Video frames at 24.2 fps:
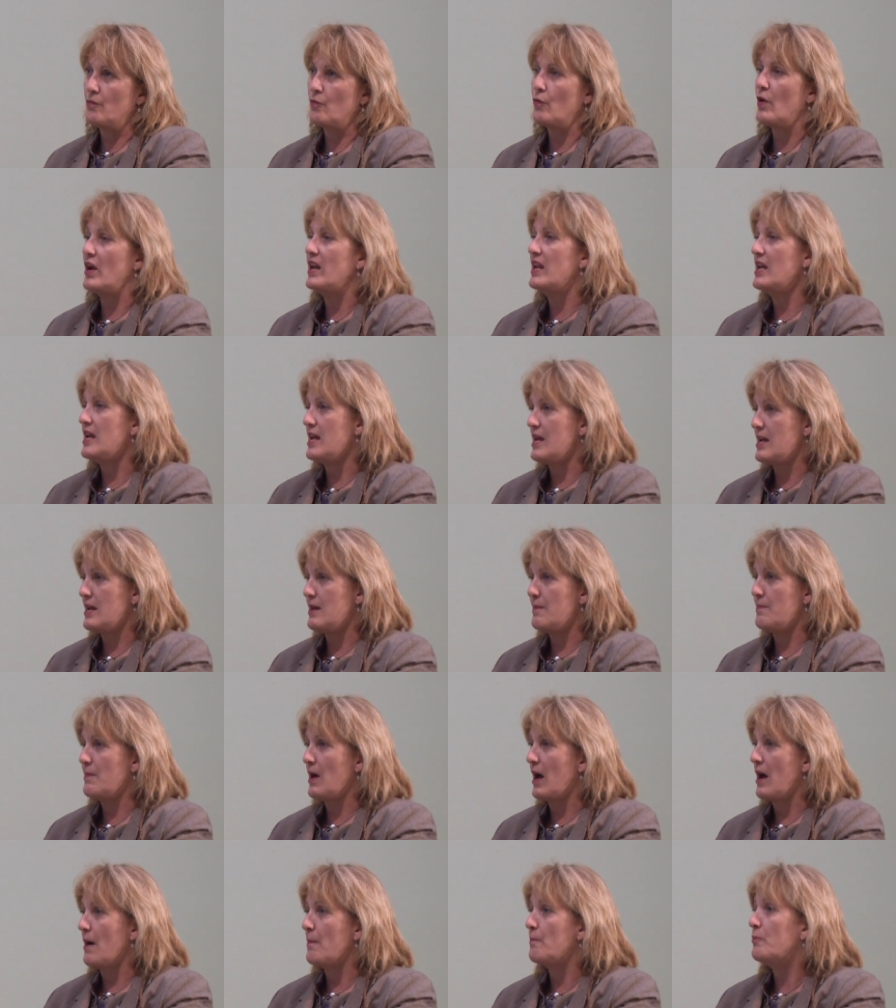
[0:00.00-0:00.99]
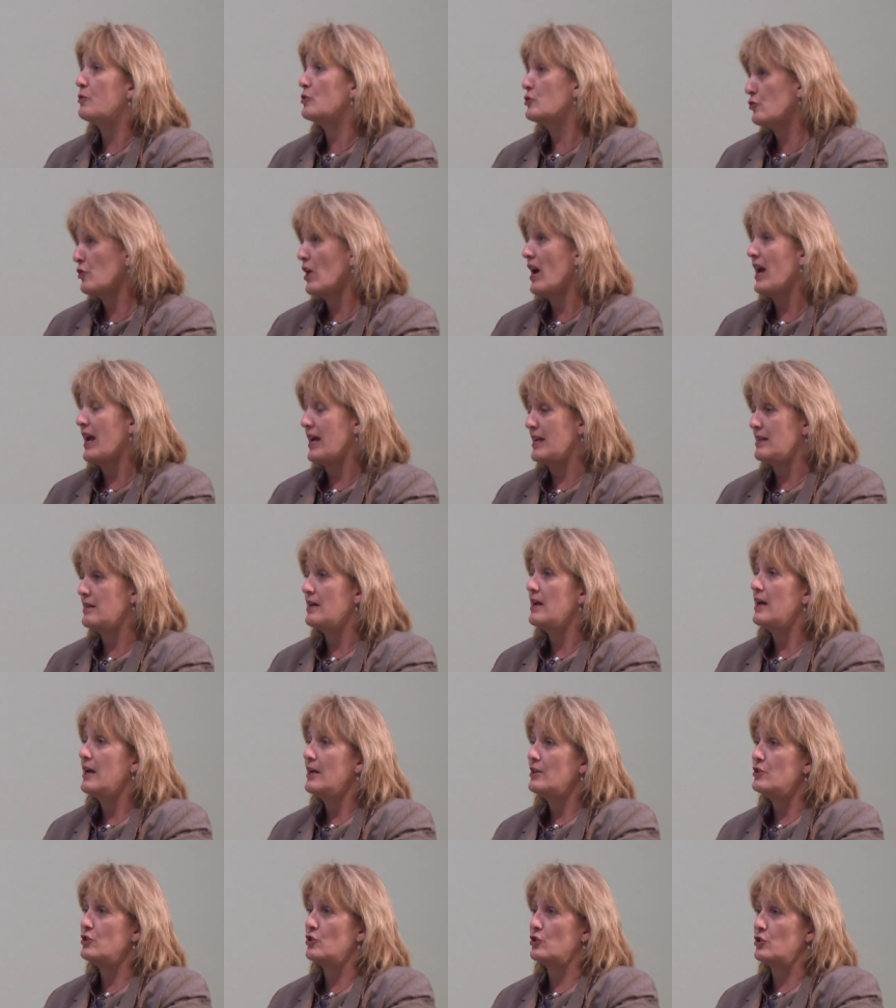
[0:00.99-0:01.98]
when he portrayed
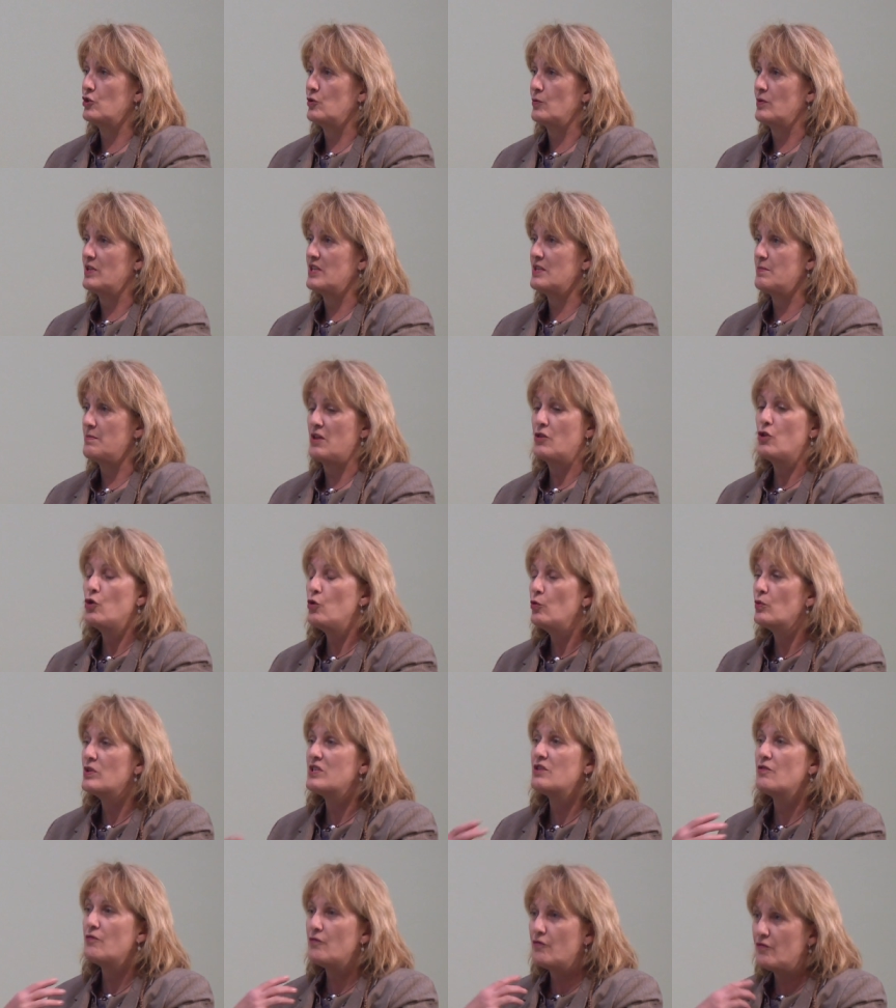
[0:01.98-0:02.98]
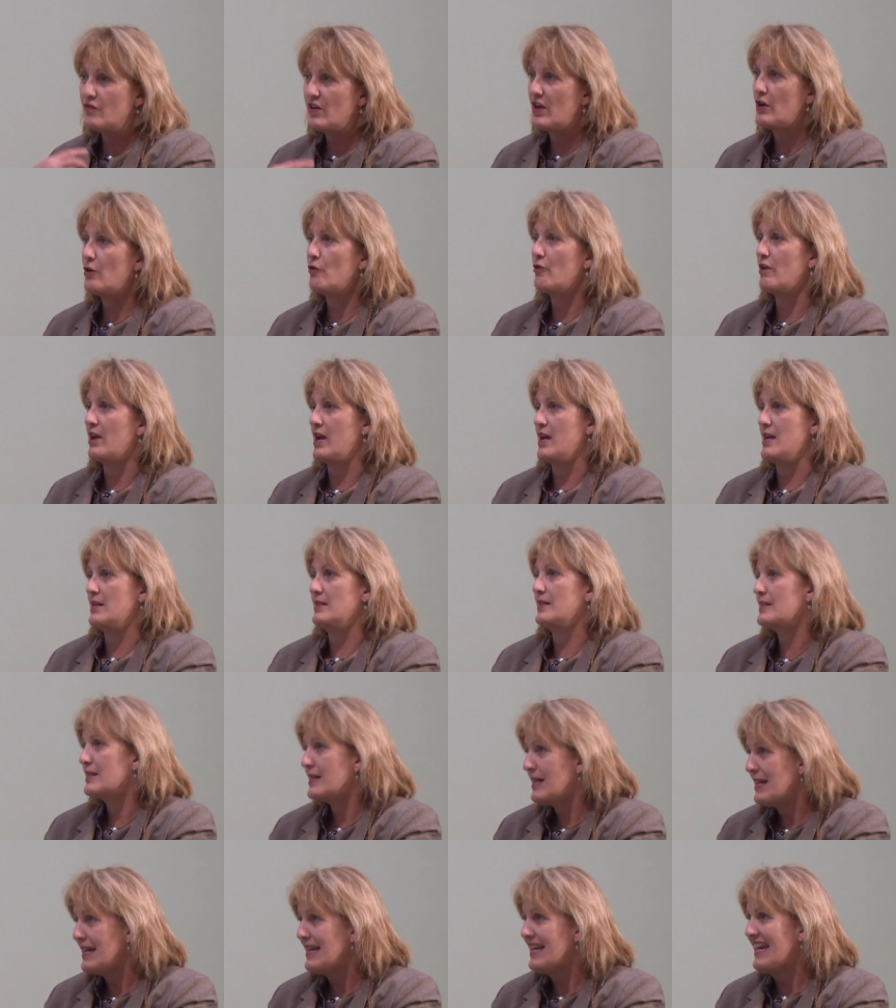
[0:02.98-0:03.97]
Joshua Smith, who was a very
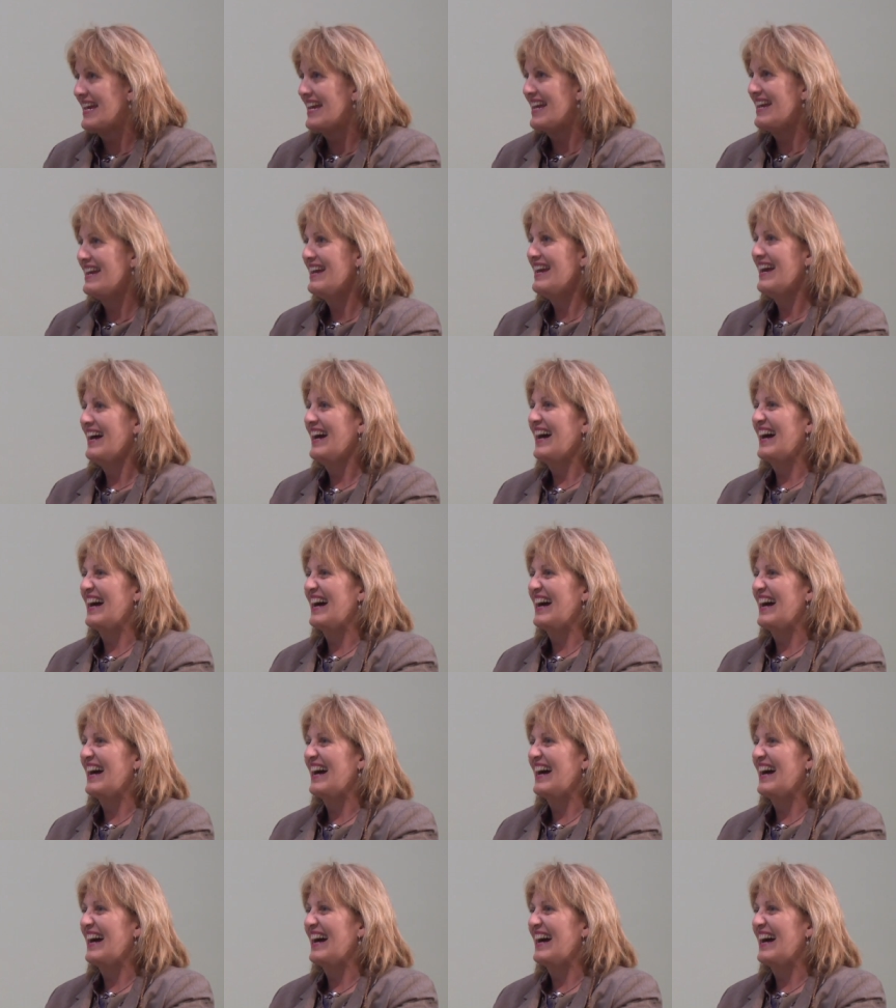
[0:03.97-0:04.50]
skinny